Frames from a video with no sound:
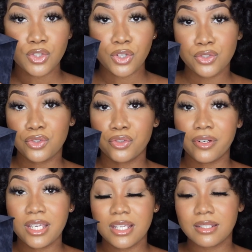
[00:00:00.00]
So your
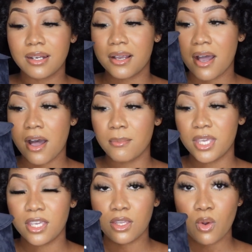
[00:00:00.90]
jewelry is going to come
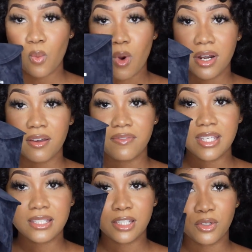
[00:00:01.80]
in one of
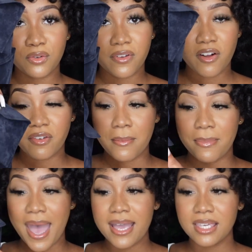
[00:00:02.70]
these little velvet
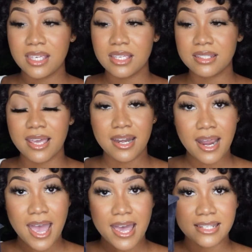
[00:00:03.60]
baggies, and it
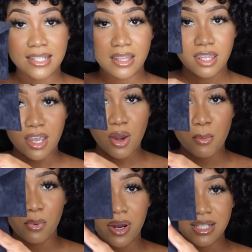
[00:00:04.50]
has their
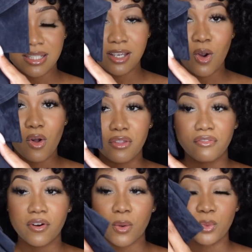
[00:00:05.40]
branding on the
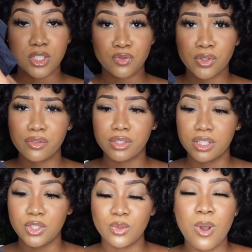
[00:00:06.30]
front, which is really
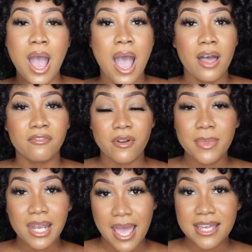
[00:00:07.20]
cute. From
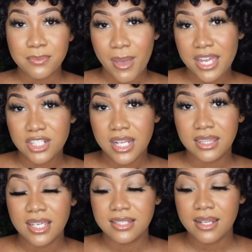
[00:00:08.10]
the last batch that
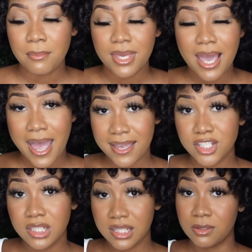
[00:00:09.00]
they sent me, I
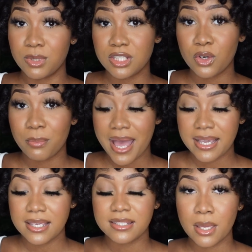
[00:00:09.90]
actually keep these little
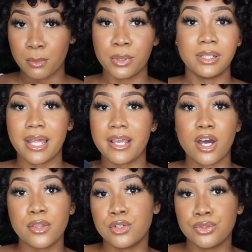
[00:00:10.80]
baggies and put like
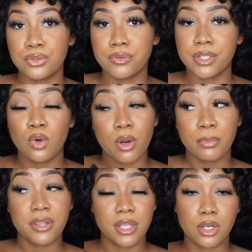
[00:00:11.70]
other jewelry or
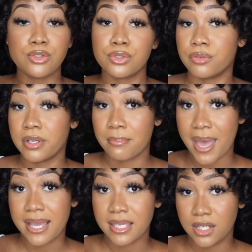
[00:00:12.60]
put their jewelry
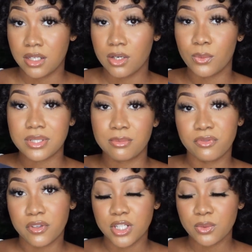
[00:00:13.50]
back in here once I'm
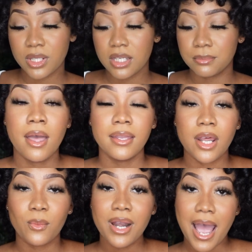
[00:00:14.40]
finished with it.
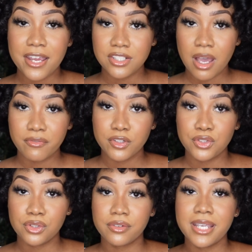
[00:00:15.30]
Now, when I shop for
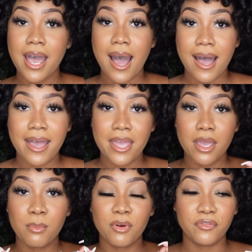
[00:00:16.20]
jewelry,
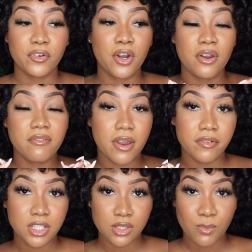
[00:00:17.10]
I prefer
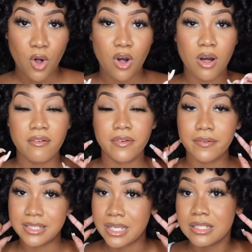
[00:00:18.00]
very small,
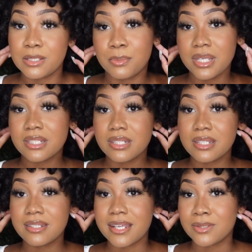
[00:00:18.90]
very dainty
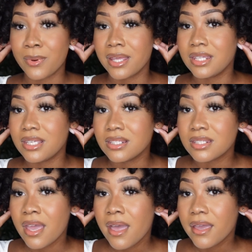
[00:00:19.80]
pieces. That's why these
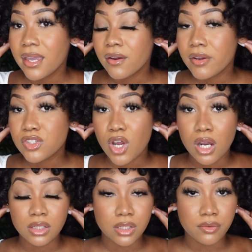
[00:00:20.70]
earrings
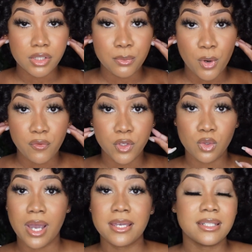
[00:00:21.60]
are literally perfect, you
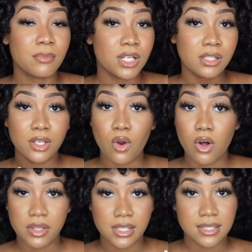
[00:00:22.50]
guys. I'm gonna link
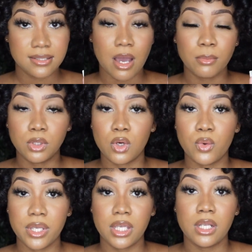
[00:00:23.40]
all the links down
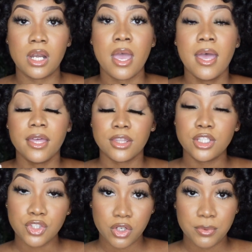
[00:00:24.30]
below in the
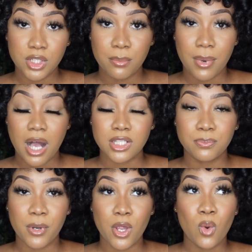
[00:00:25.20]
description box.
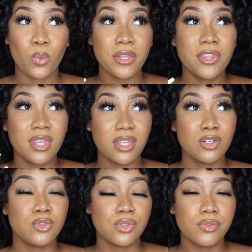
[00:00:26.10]
But with
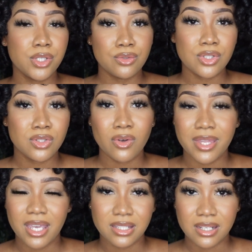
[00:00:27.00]
their jewelry, you just know
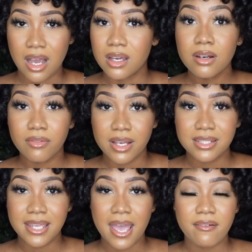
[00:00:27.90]
that it's not gonna
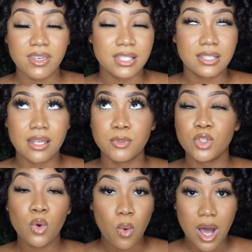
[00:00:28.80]
rust. They have
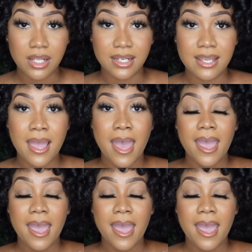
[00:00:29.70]
exceptional quality,